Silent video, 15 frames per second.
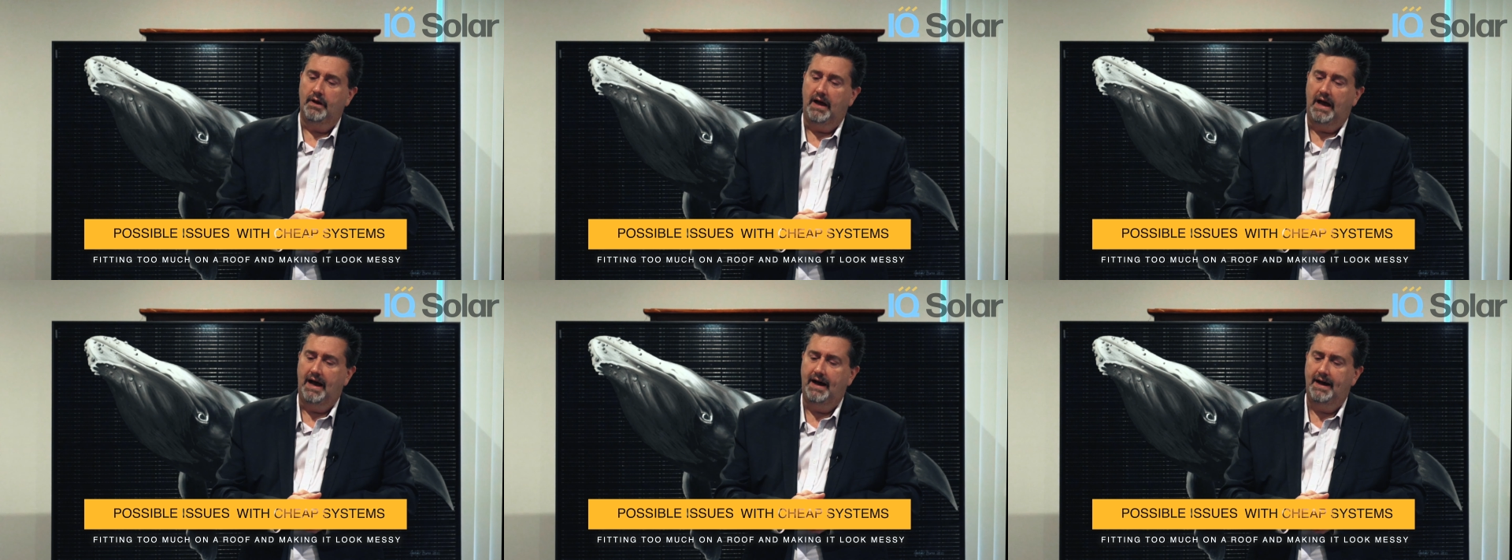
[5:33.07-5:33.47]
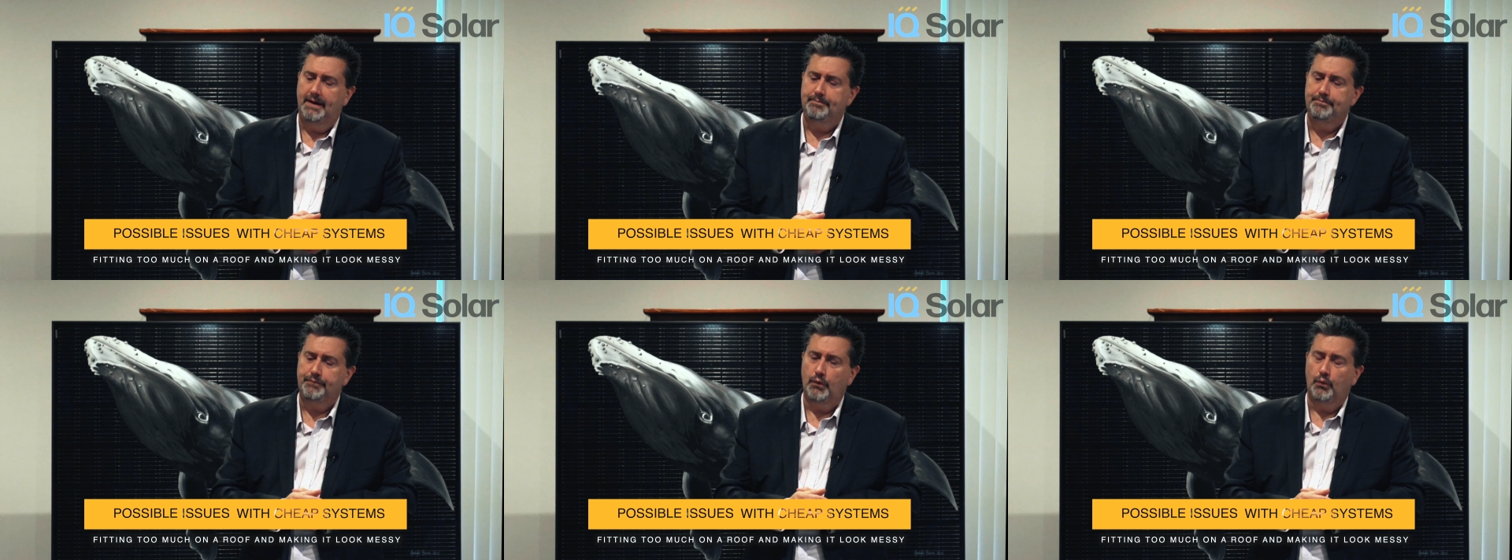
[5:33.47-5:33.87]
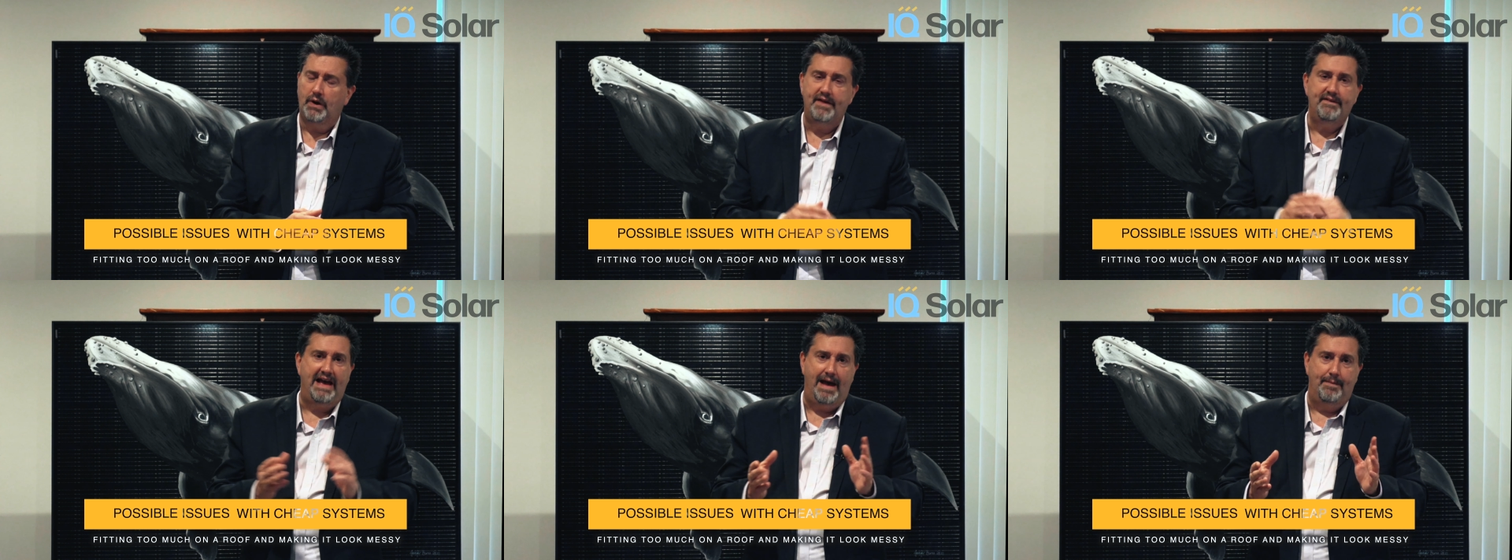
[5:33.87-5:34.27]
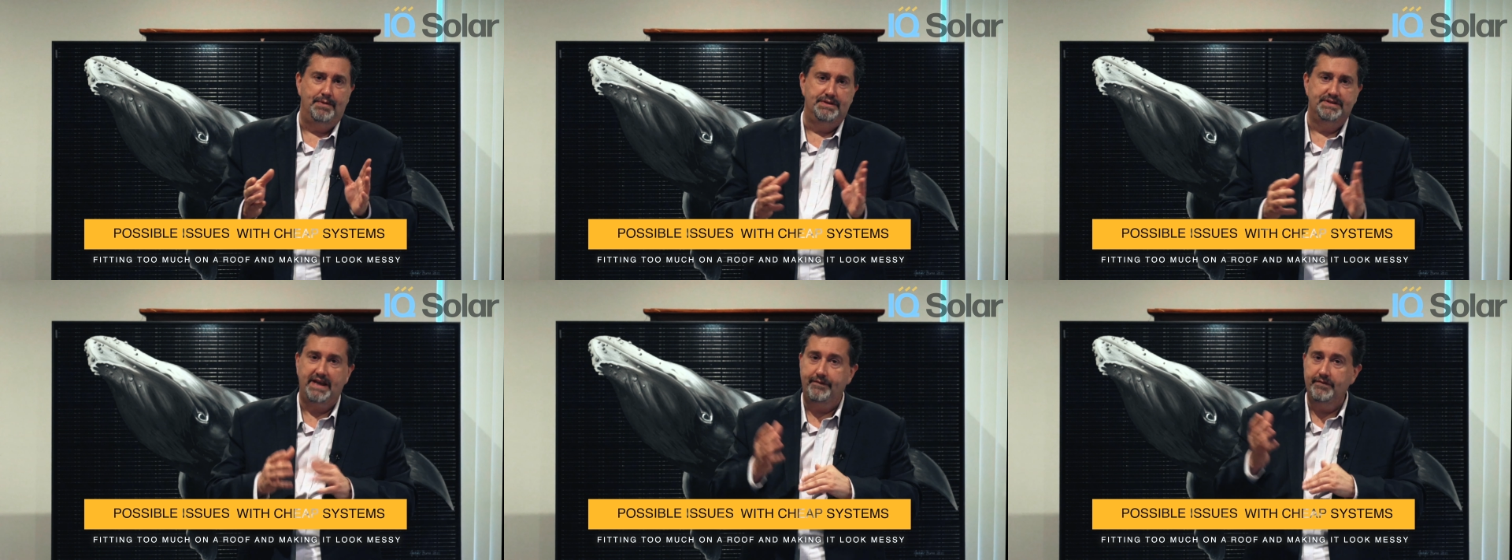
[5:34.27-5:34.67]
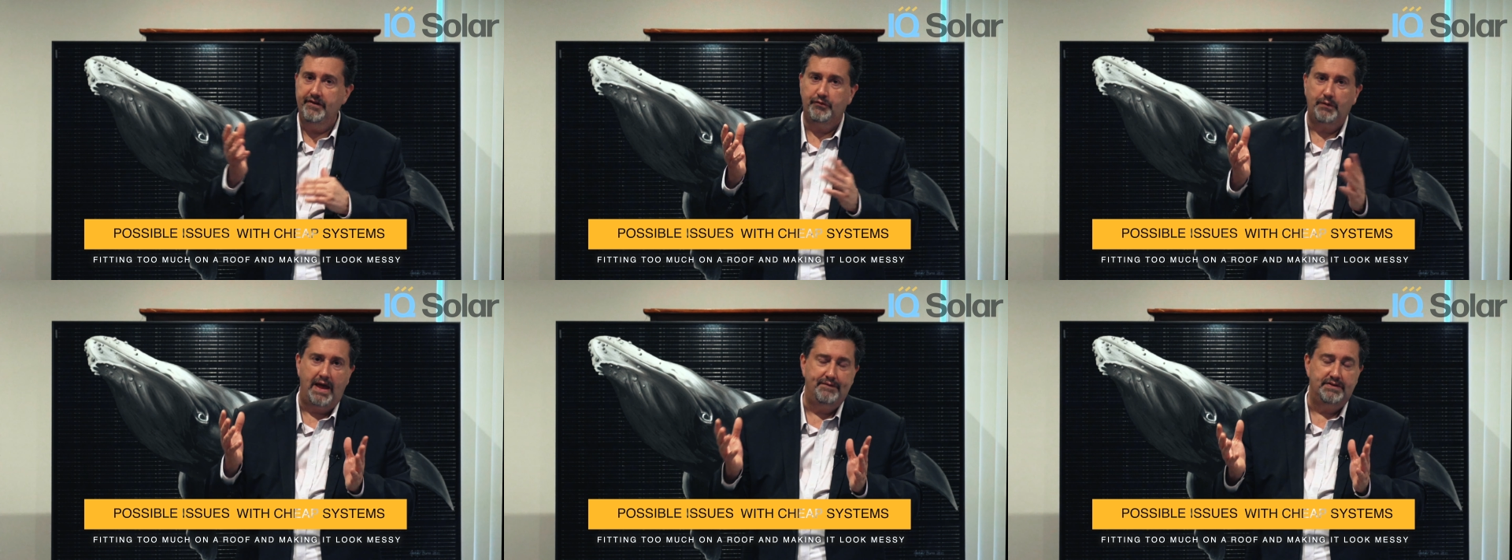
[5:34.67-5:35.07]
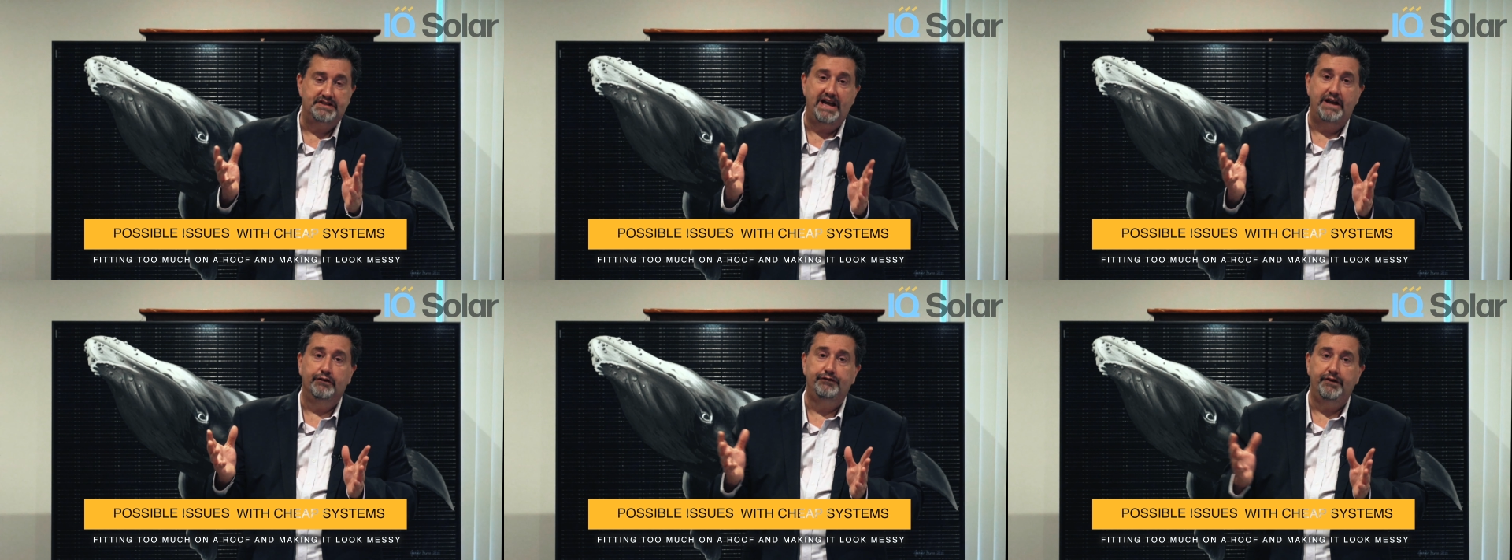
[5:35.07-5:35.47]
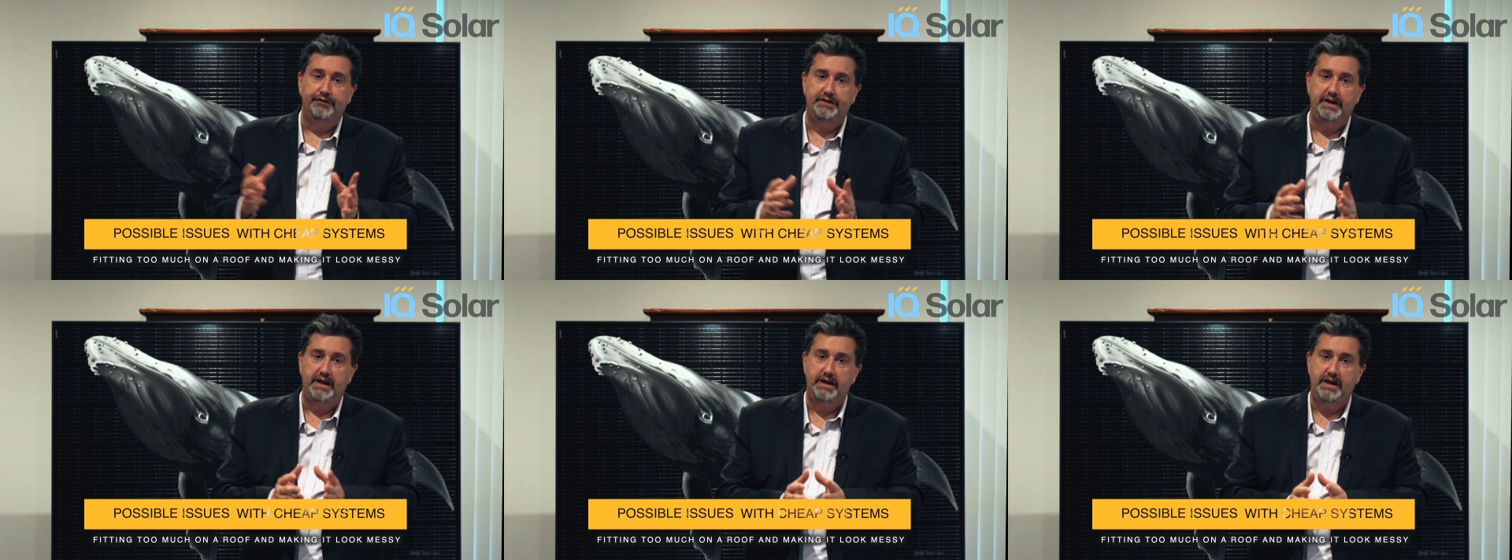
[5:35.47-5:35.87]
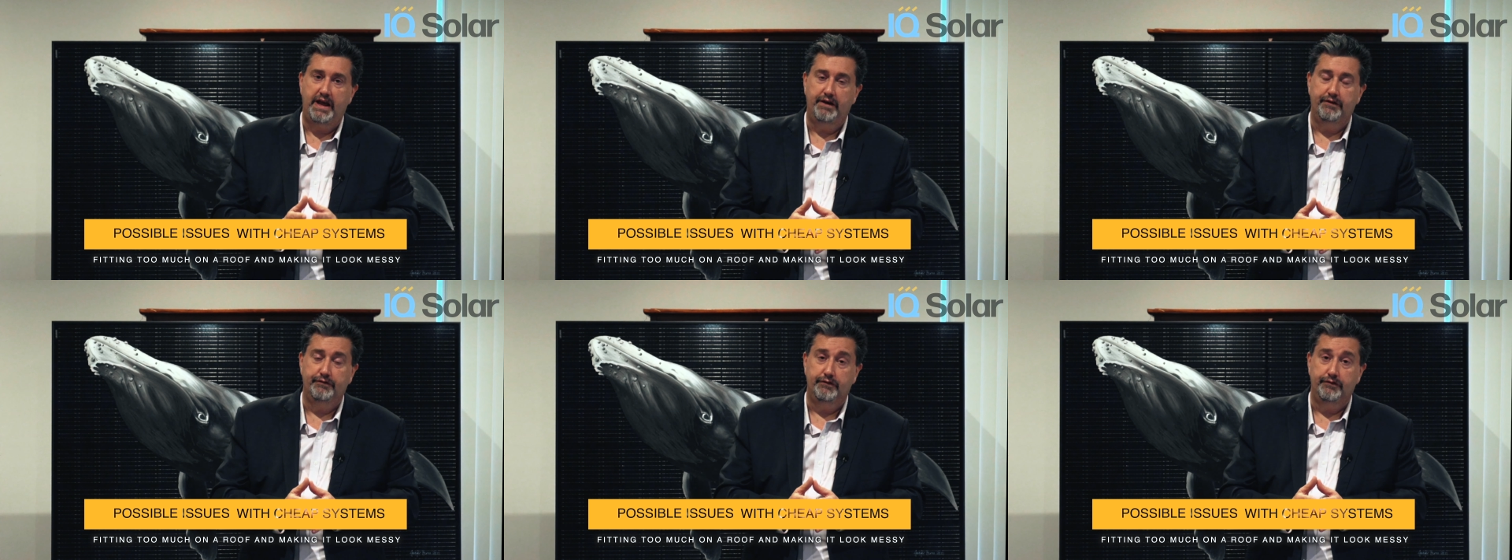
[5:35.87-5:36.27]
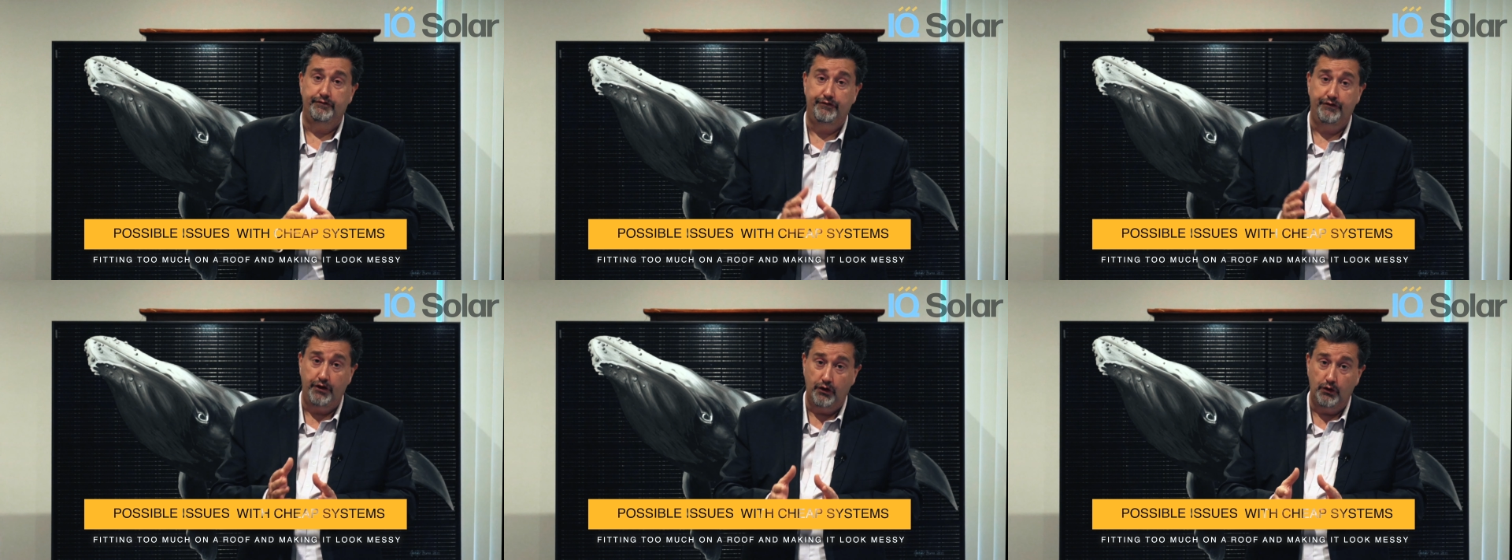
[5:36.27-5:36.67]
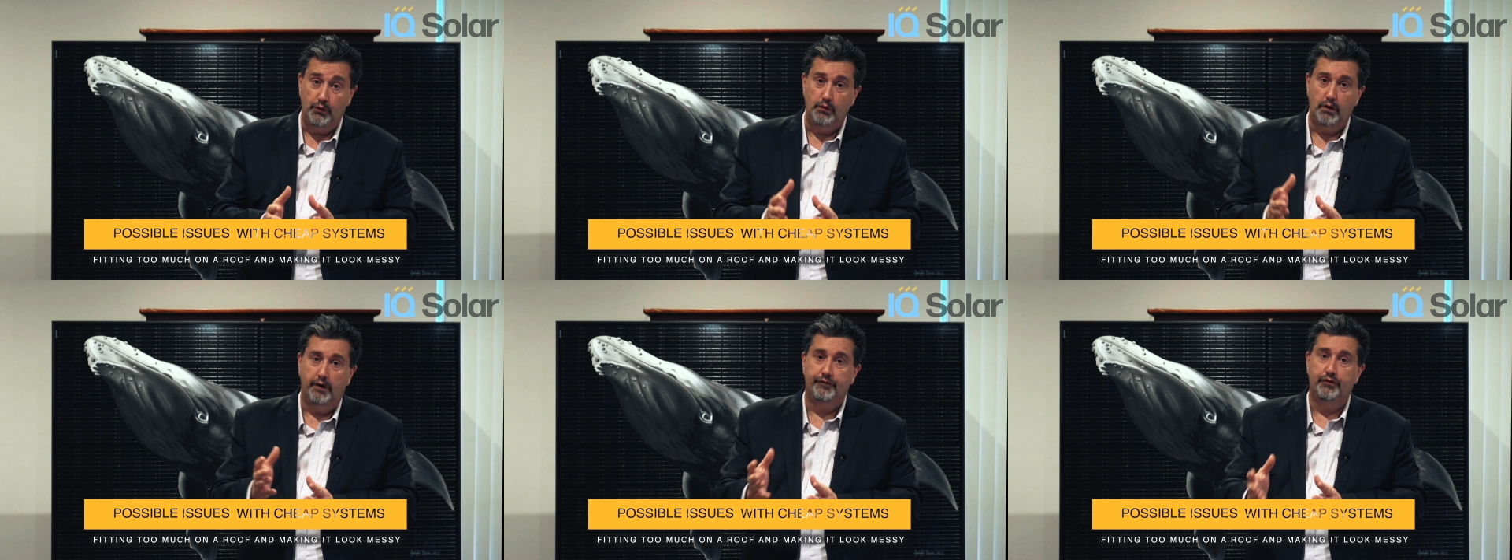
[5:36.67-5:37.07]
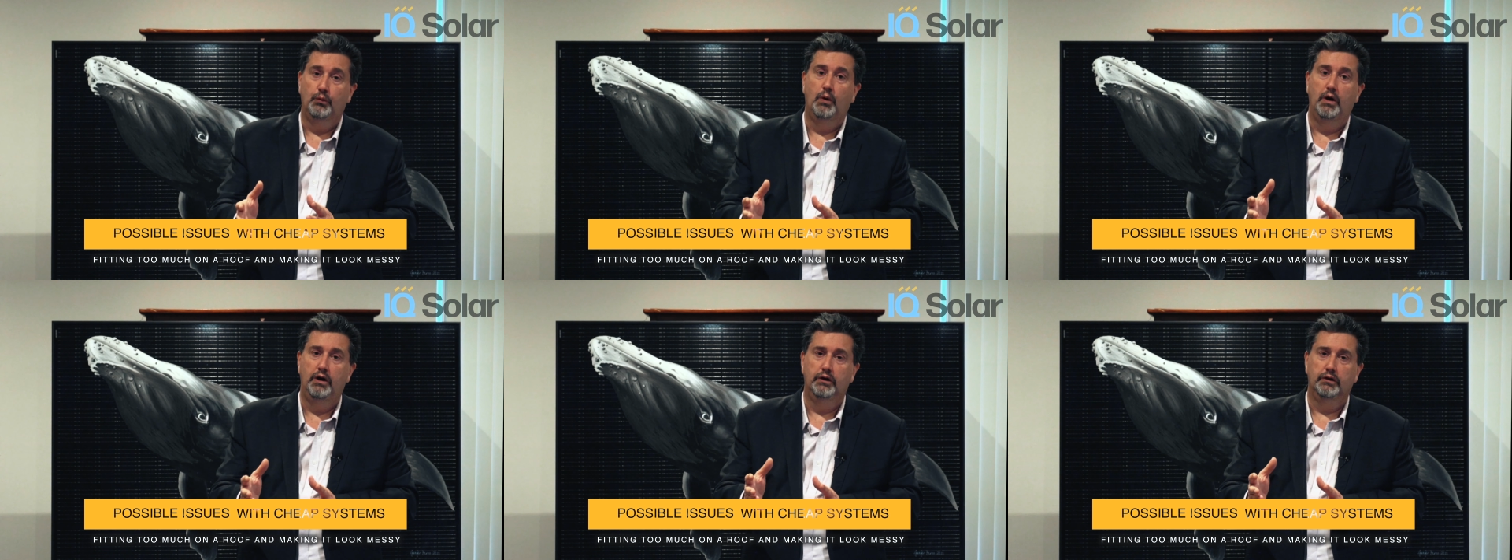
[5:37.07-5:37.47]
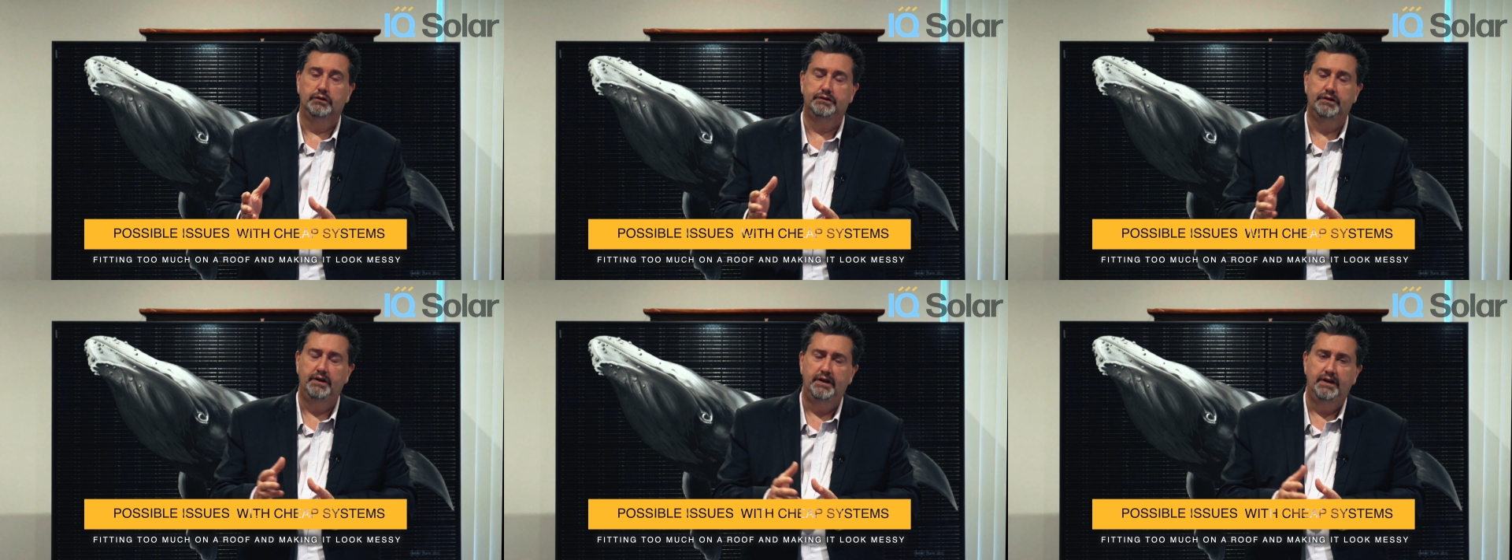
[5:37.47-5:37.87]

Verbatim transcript: um, whatever happens, even if we have a 10 or 15 year view of the world,